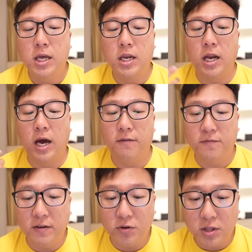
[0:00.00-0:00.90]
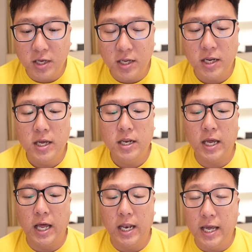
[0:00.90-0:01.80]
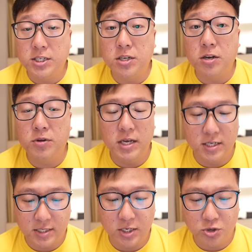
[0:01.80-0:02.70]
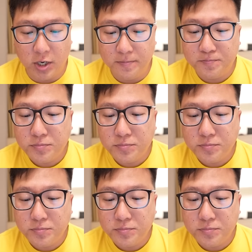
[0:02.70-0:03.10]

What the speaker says: that are favorited, that are legendary, etc.